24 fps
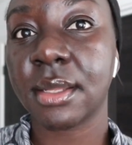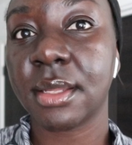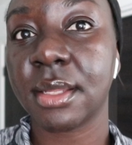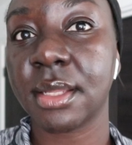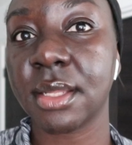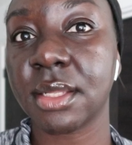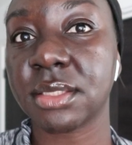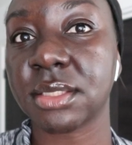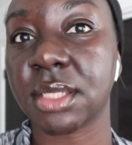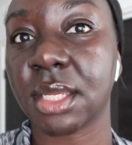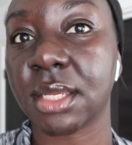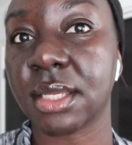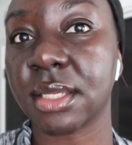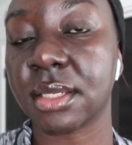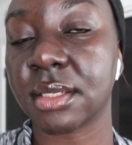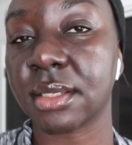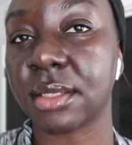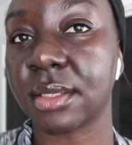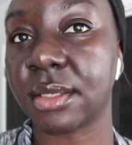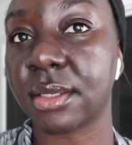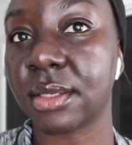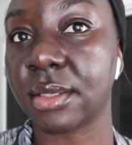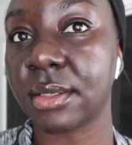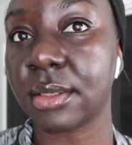it's like a
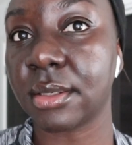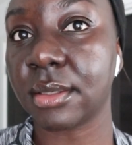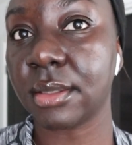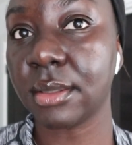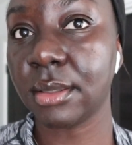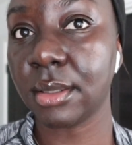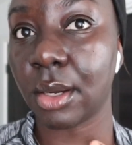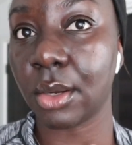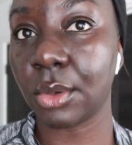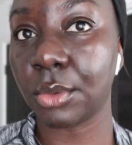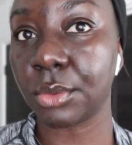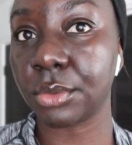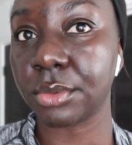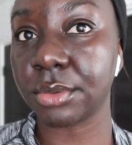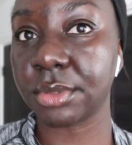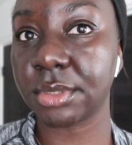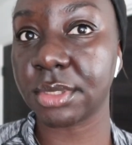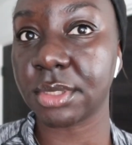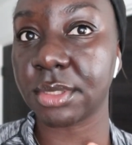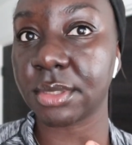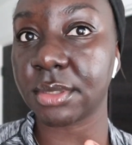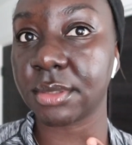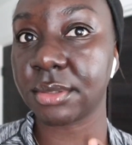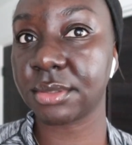gold
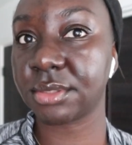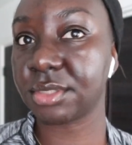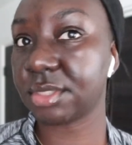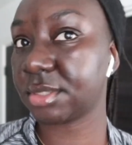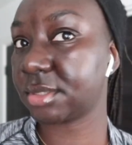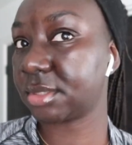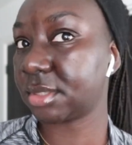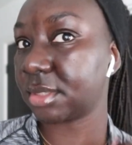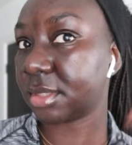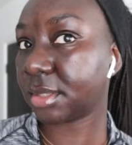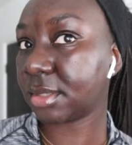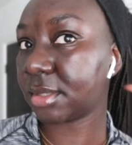just